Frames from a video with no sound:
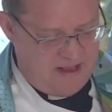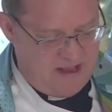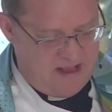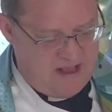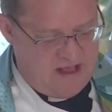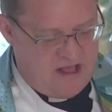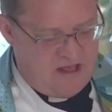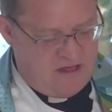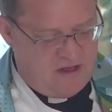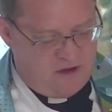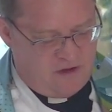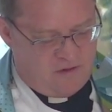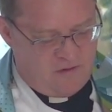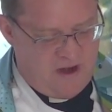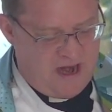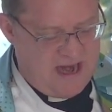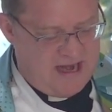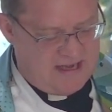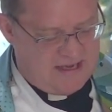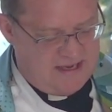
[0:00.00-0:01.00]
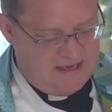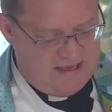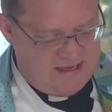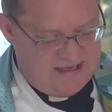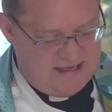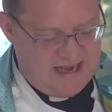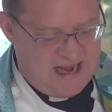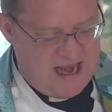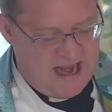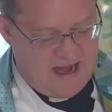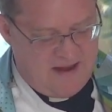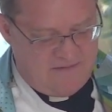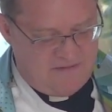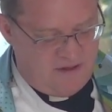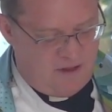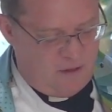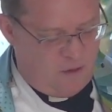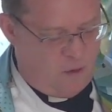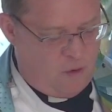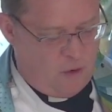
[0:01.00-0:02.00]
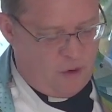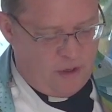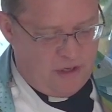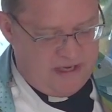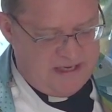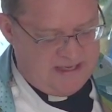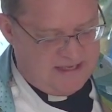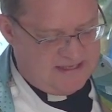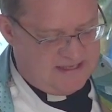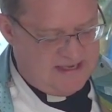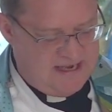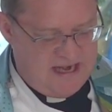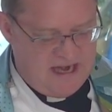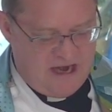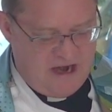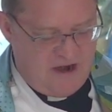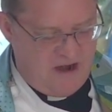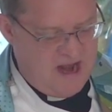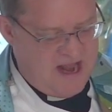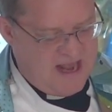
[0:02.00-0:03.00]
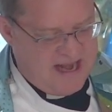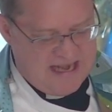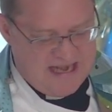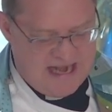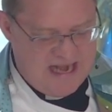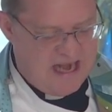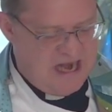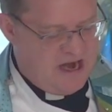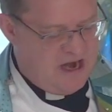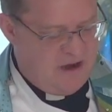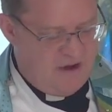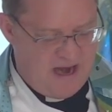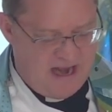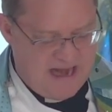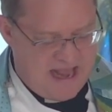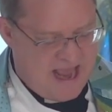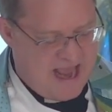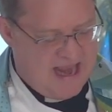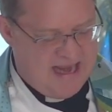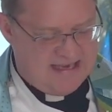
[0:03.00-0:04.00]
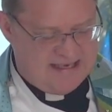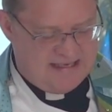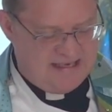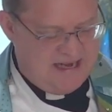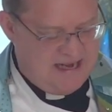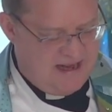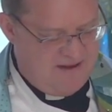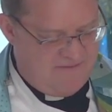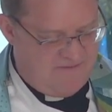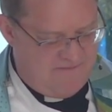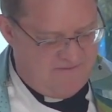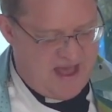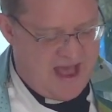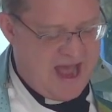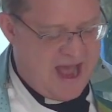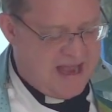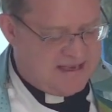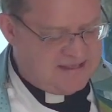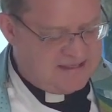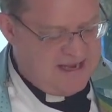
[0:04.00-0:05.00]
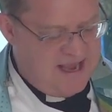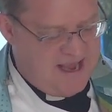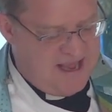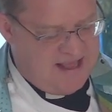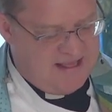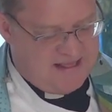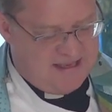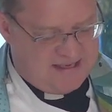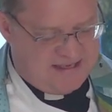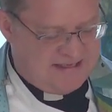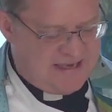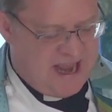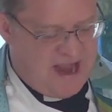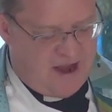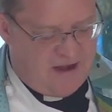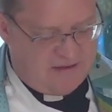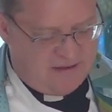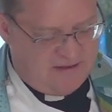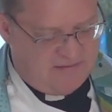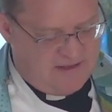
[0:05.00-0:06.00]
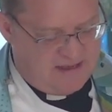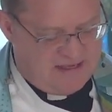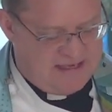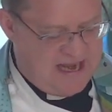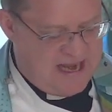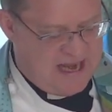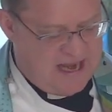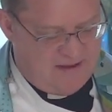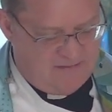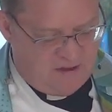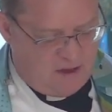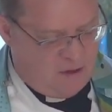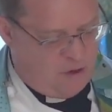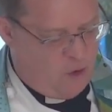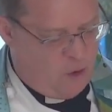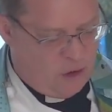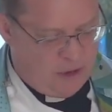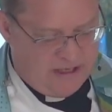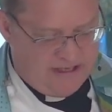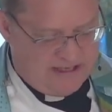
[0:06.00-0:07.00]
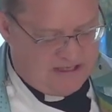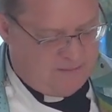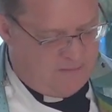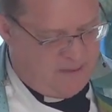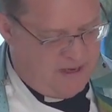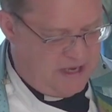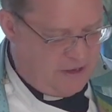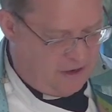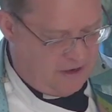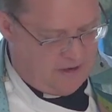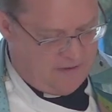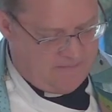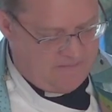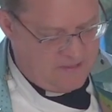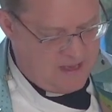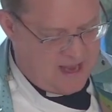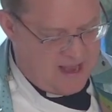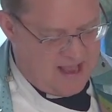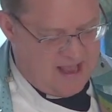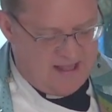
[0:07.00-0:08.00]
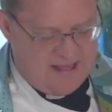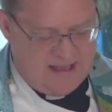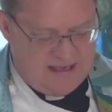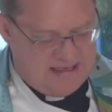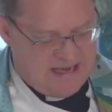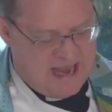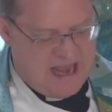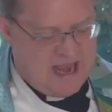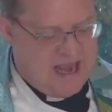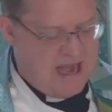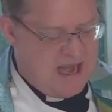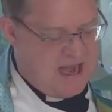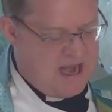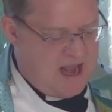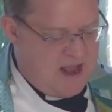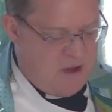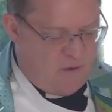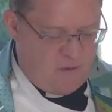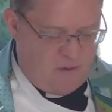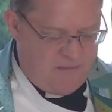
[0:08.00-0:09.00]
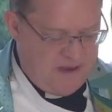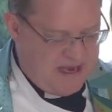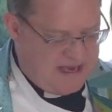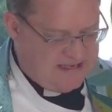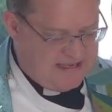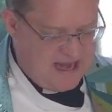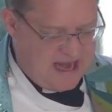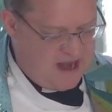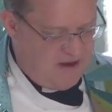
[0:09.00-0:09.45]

The great day of the Lord is near, near and hastening fast. The sound of the day of the Lord is bitter. The day will be a day of